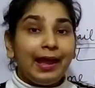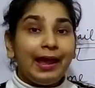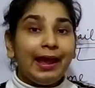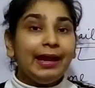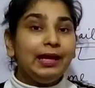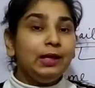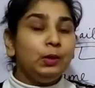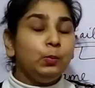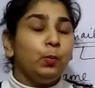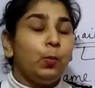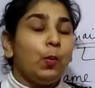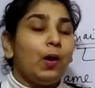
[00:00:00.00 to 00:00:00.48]

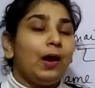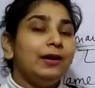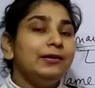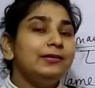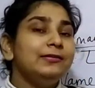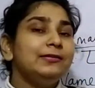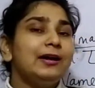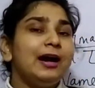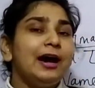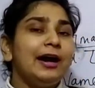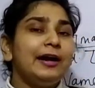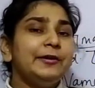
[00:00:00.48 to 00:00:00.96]
And what
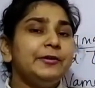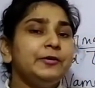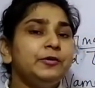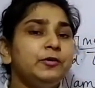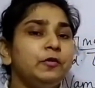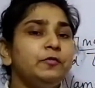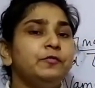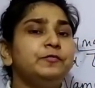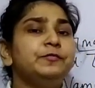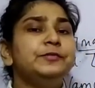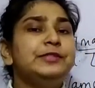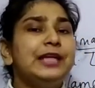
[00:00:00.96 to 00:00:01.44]
kind
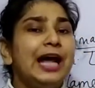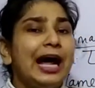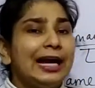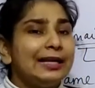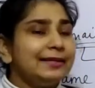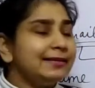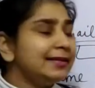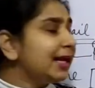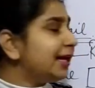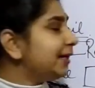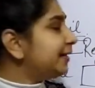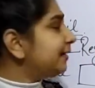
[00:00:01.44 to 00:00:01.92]
of
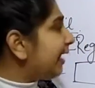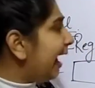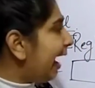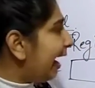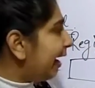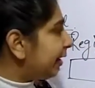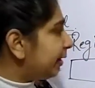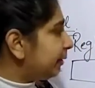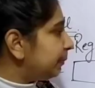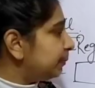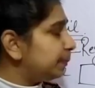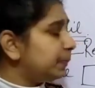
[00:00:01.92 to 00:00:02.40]
data
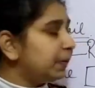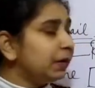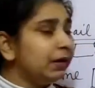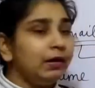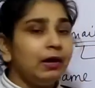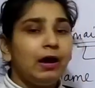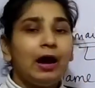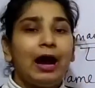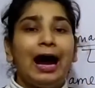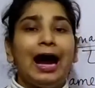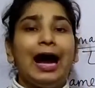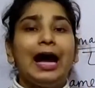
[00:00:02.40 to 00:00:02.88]
type
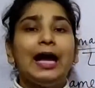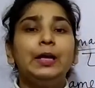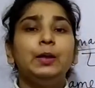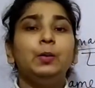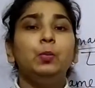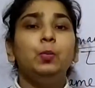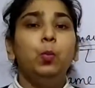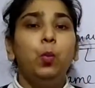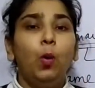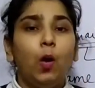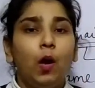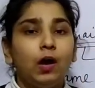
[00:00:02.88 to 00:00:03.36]

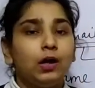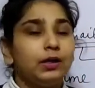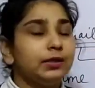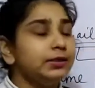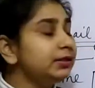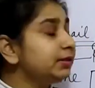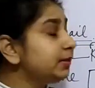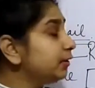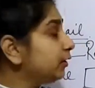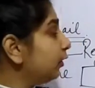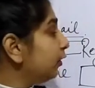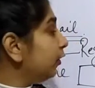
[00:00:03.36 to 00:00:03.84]
I
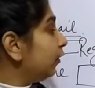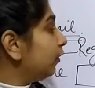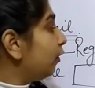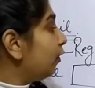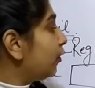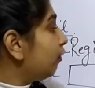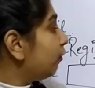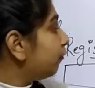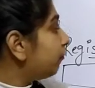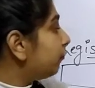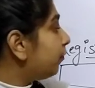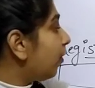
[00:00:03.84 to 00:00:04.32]
want
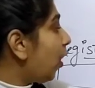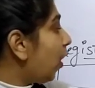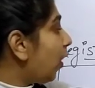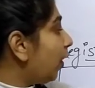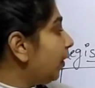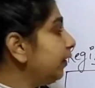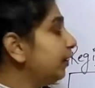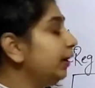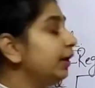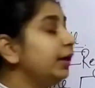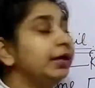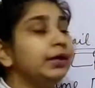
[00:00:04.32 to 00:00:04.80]

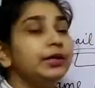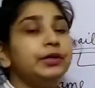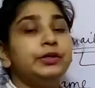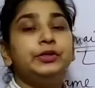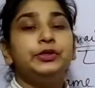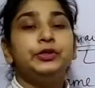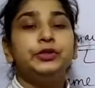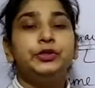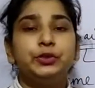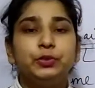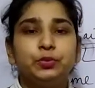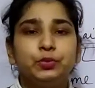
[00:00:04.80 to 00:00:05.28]
for
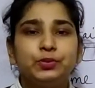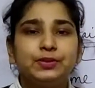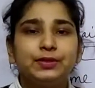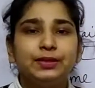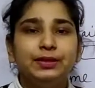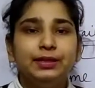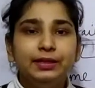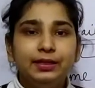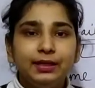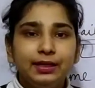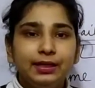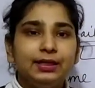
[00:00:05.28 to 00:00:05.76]

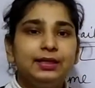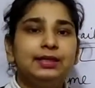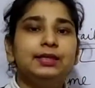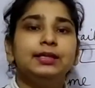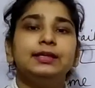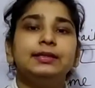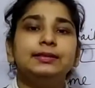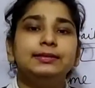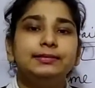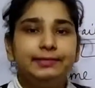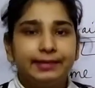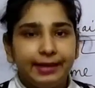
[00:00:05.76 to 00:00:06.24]

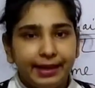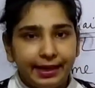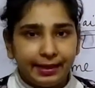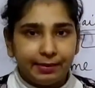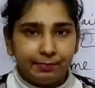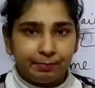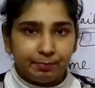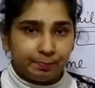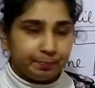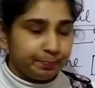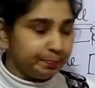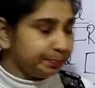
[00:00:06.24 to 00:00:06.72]

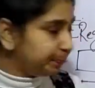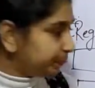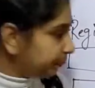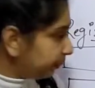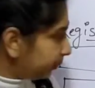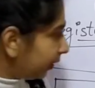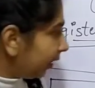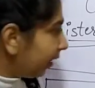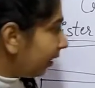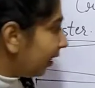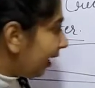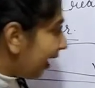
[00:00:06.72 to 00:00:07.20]
username?
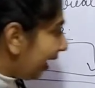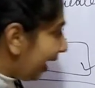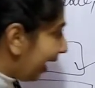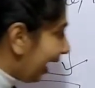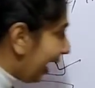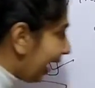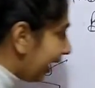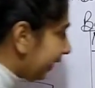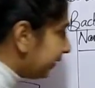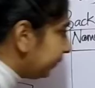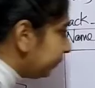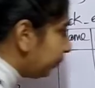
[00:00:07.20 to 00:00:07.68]

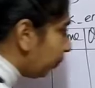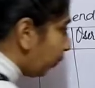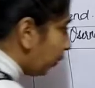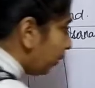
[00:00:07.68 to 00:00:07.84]
I